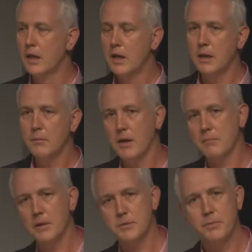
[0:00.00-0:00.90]
in one of the
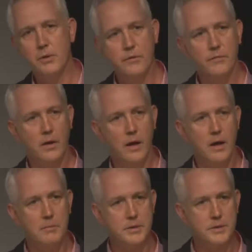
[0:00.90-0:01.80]
most beautiful
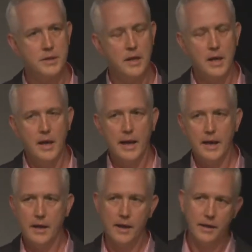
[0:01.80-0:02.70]
harbours,
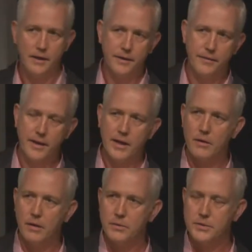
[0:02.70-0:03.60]
and there
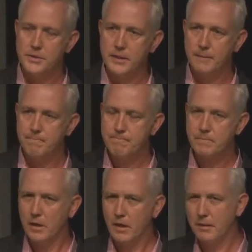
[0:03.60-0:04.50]
I was,
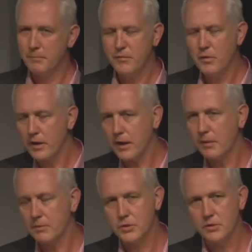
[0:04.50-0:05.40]
before I came
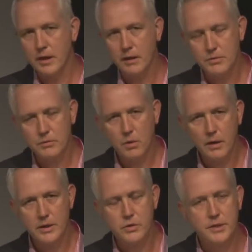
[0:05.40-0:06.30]
to Australia, I was quite
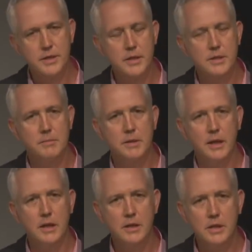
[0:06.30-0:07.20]
interested in some
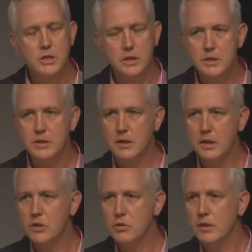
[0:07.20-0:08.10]
Indigenous
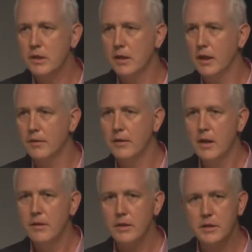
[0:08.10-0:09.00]
history and
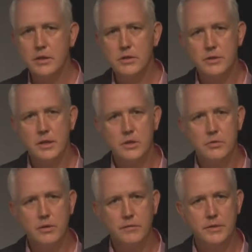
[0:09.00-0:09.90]
the Indigenous
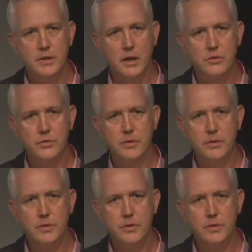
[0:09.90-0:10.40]
history of this country,